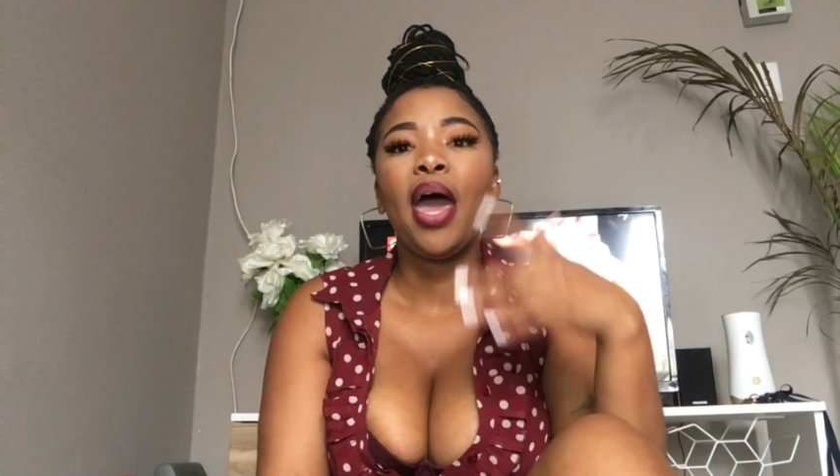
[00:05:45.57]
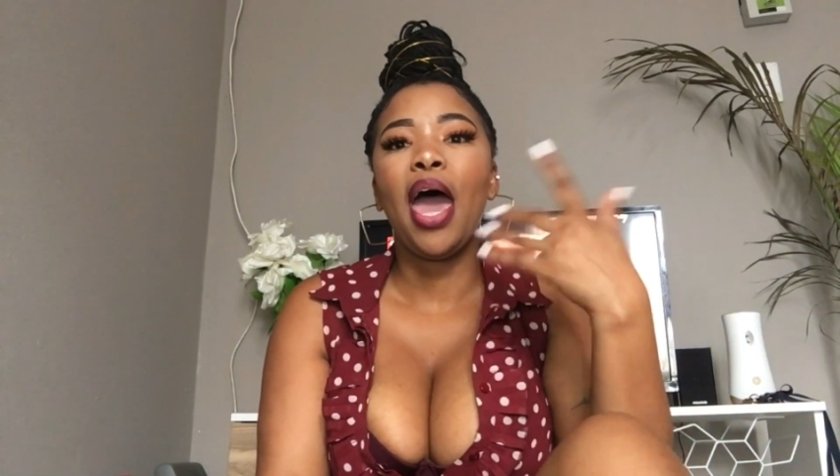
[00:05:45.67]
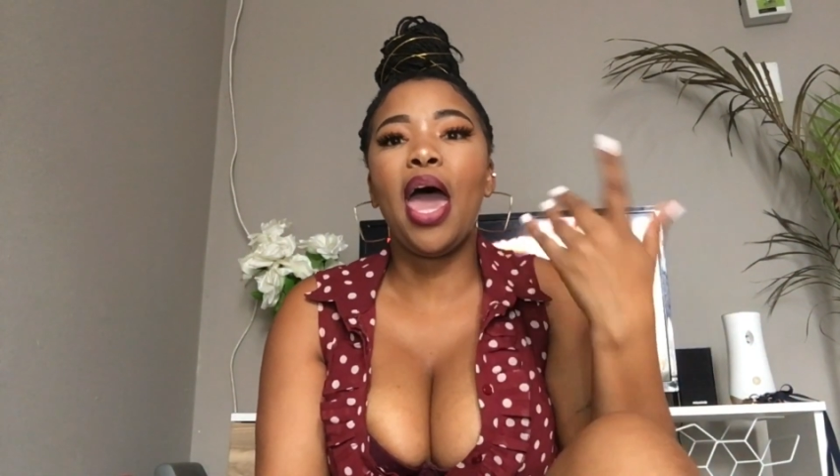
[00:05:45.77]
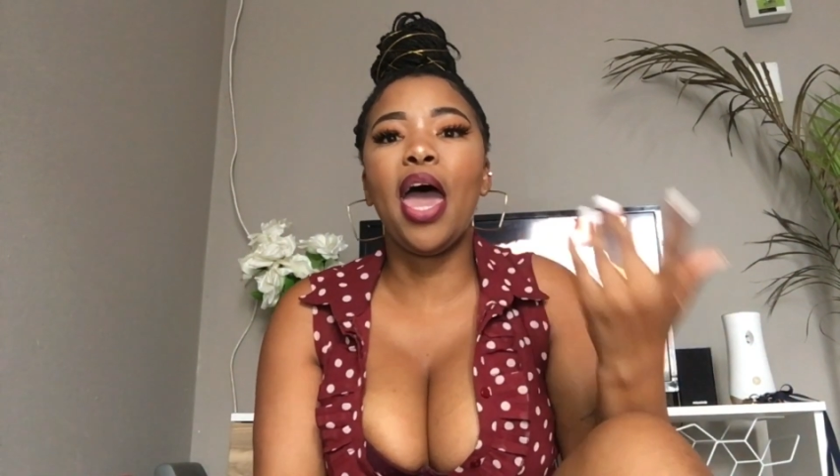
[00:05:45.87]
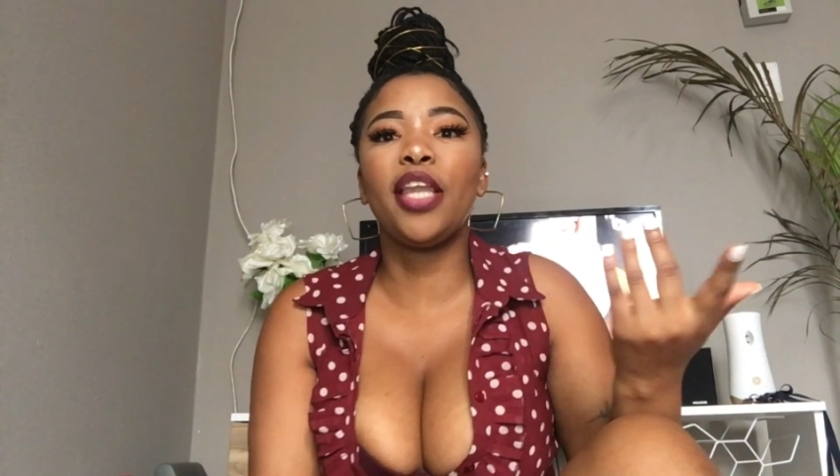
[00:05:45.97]

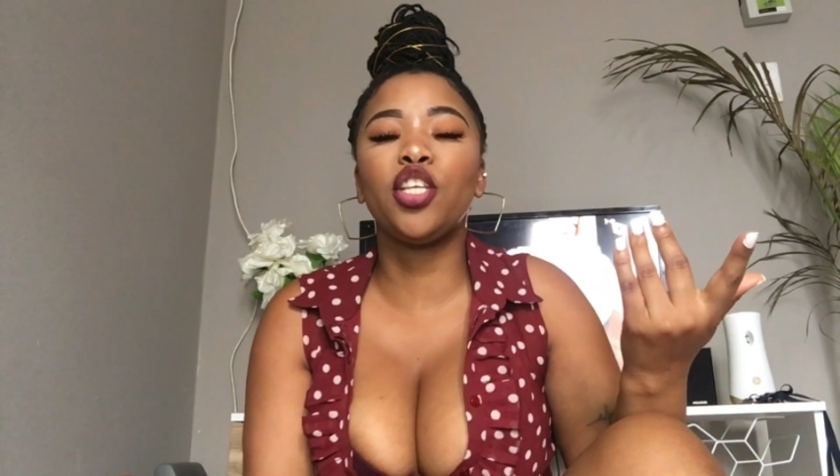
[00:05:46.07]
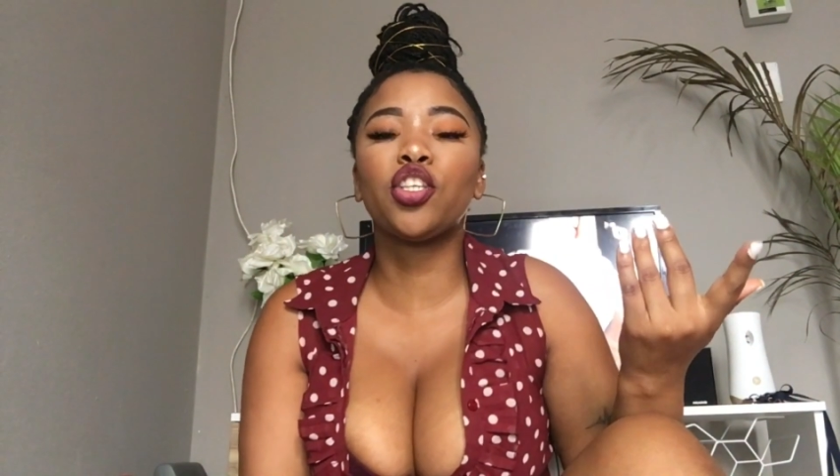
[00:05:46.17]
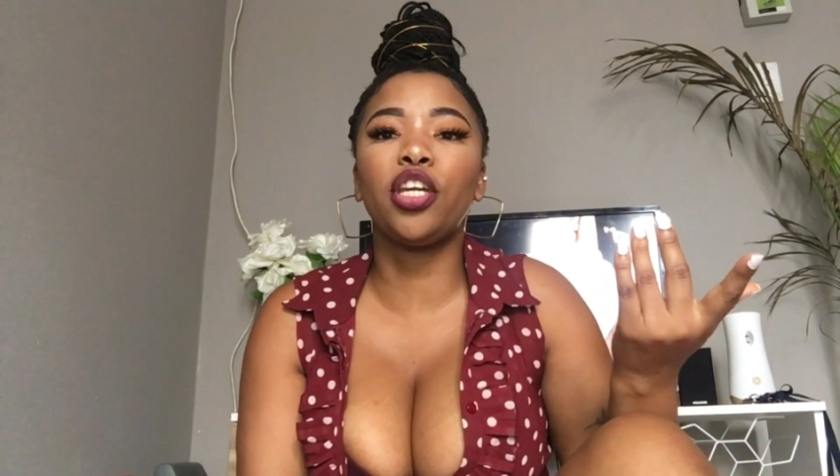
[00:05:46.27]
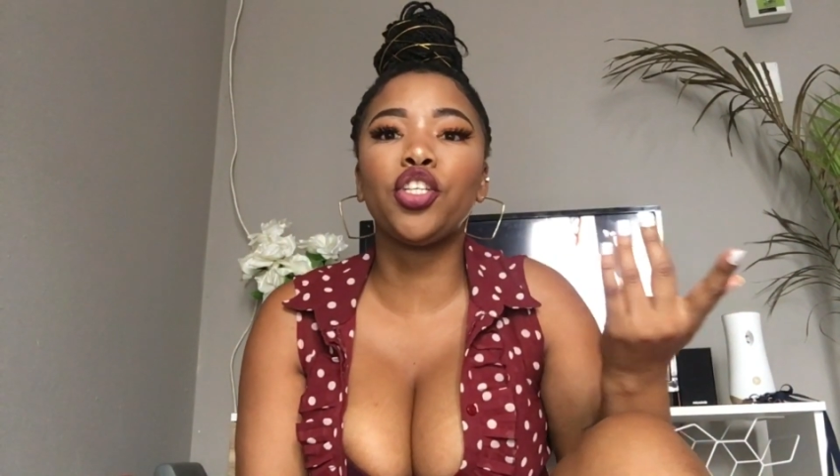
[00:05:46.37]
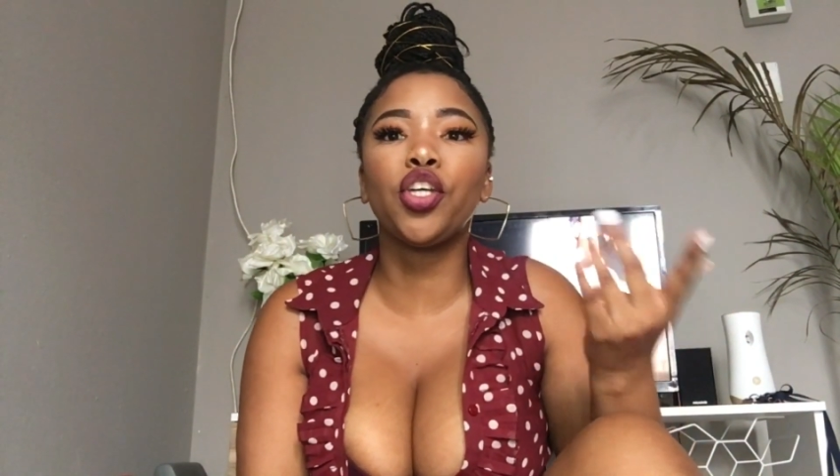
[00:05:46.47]
and it's
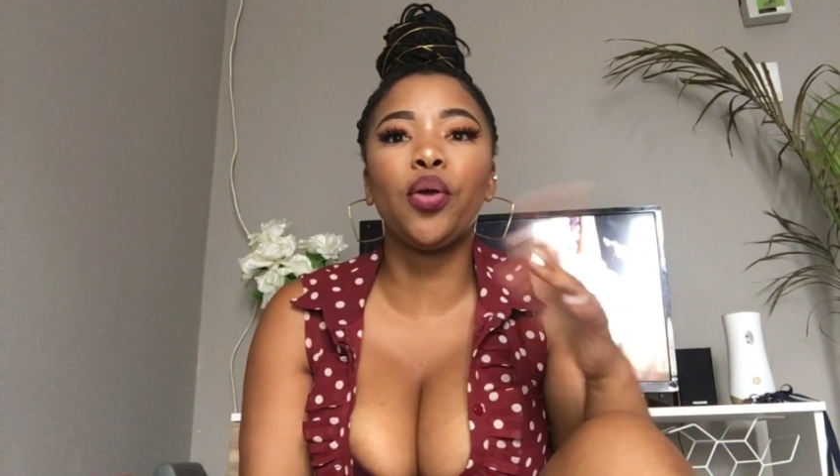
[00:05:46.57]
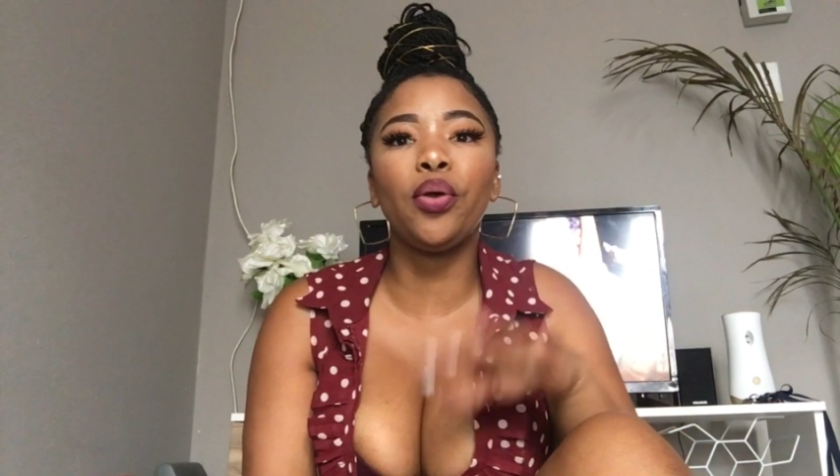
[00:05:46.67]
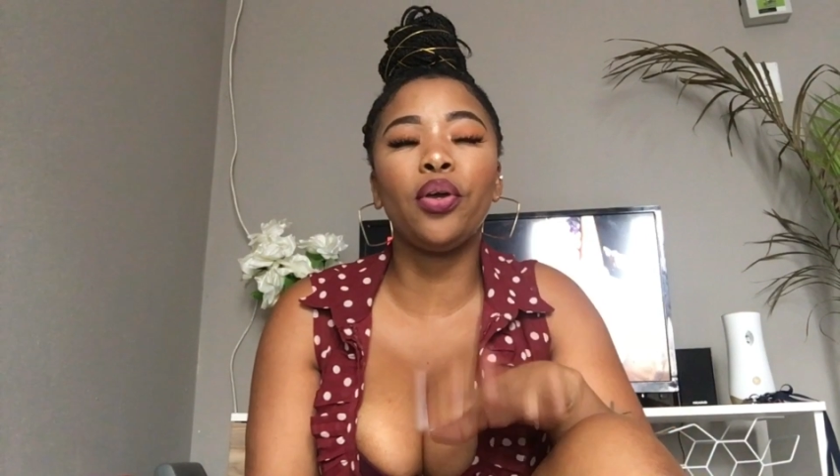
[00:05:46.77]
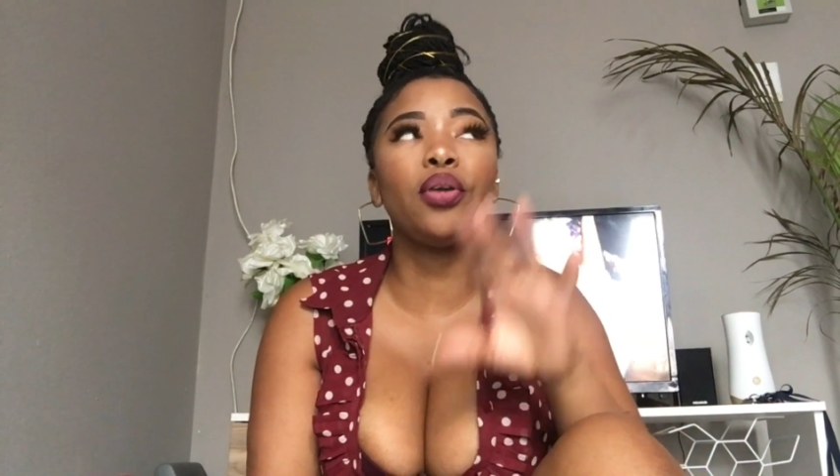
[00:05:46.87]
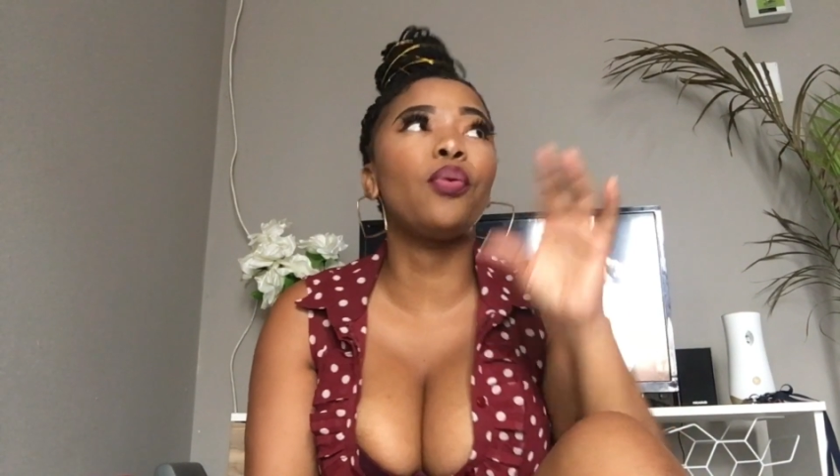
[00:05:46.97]
gonna show you
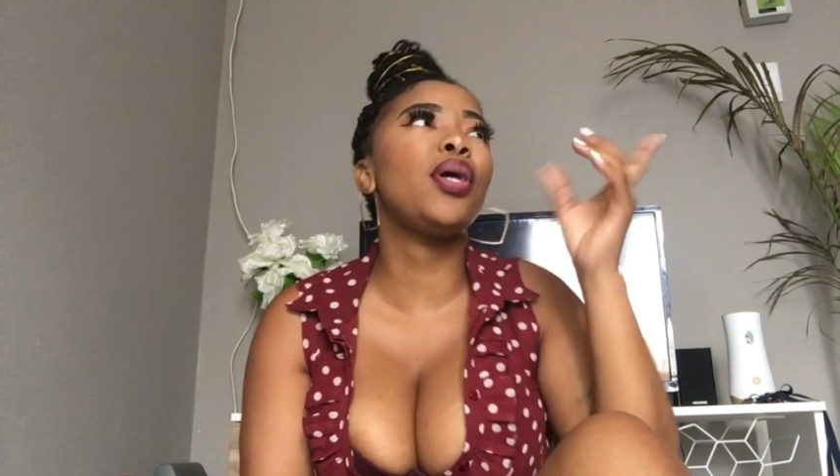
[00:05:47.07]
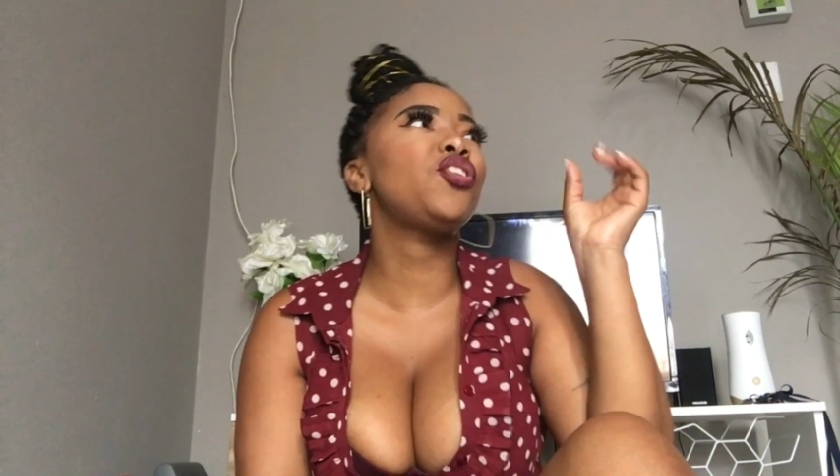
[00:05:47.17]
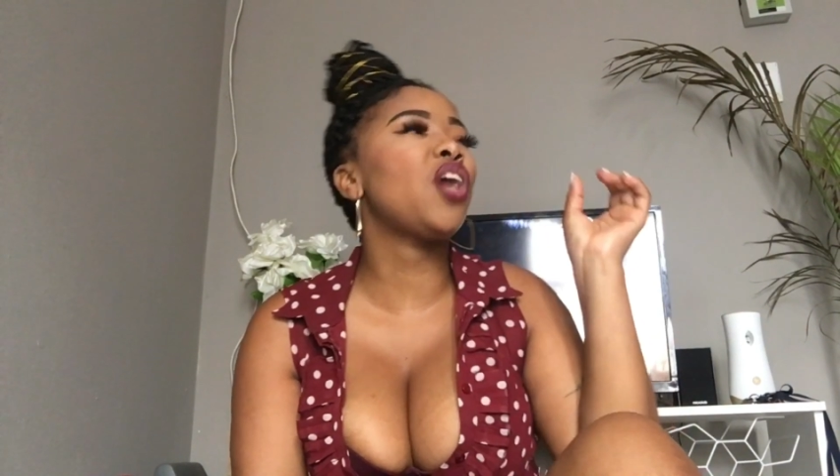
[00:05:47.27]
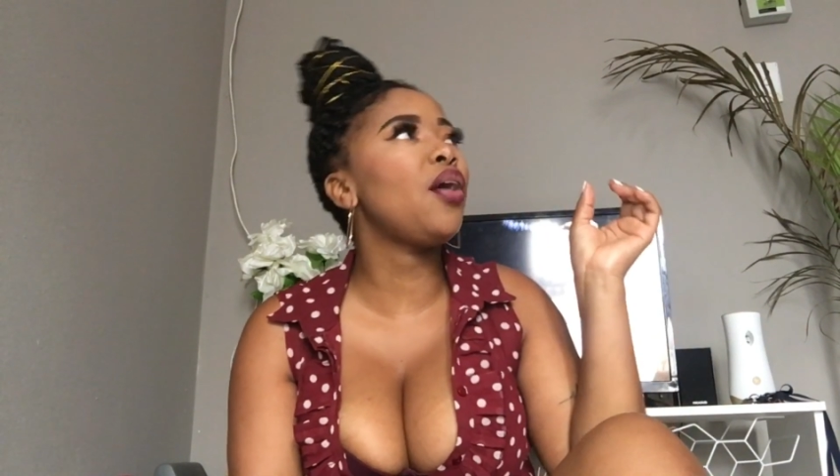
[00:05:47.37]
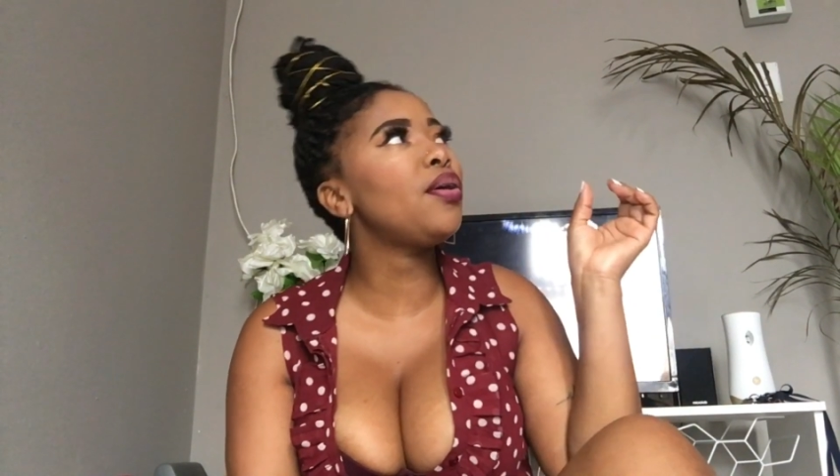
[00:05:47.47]
your watch
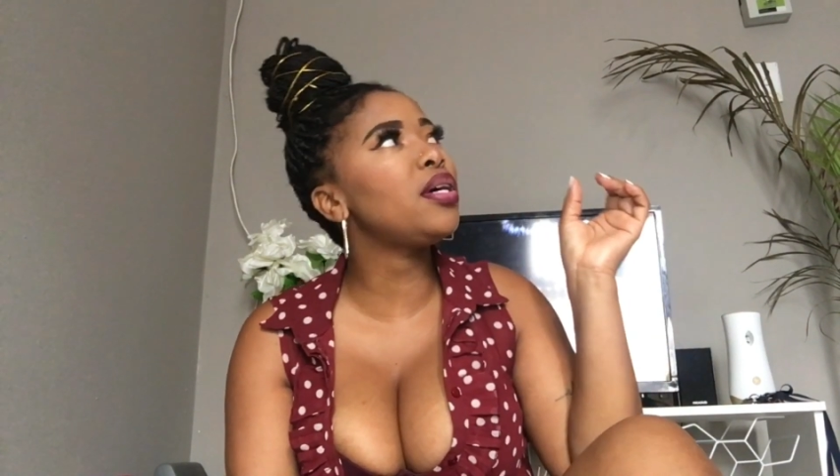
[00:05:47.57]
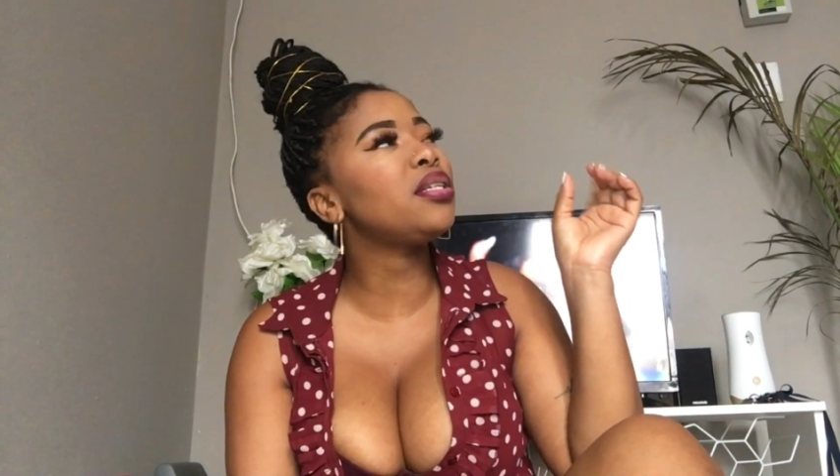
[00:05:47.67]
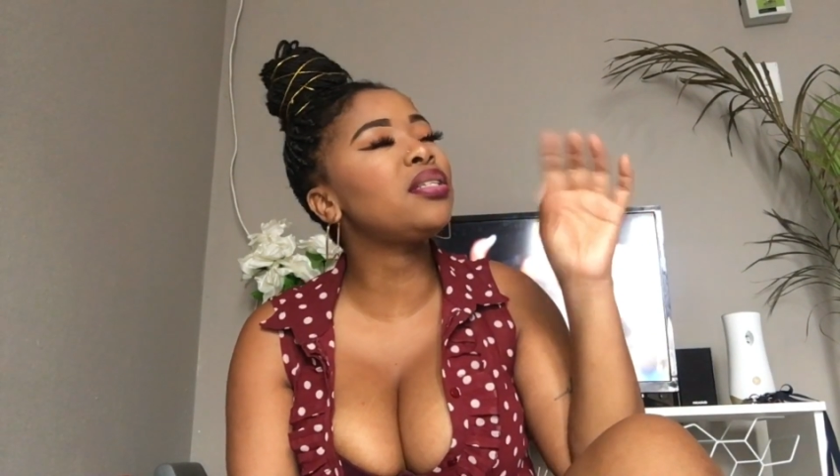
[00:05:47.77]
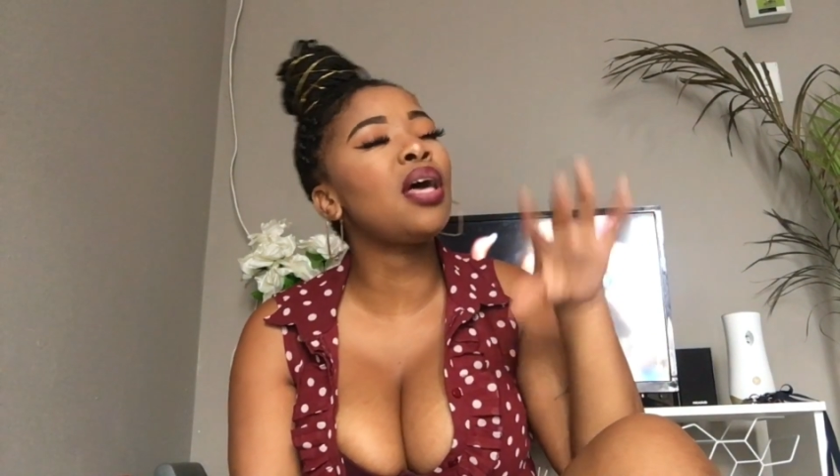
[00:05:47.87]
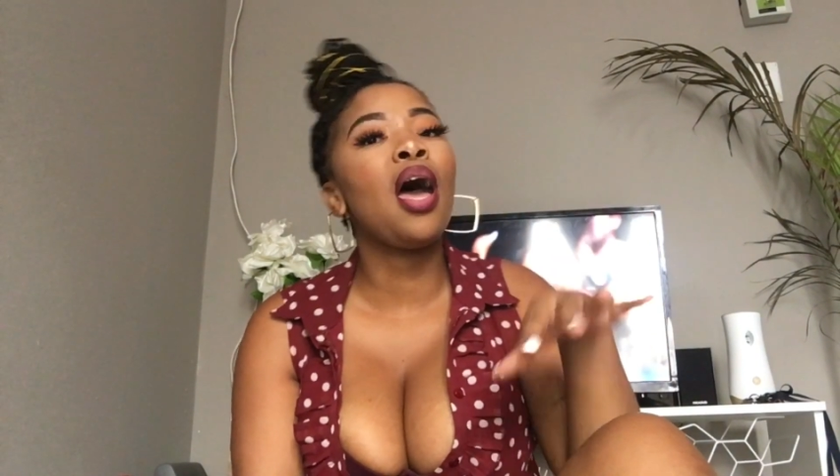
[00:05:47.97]
hours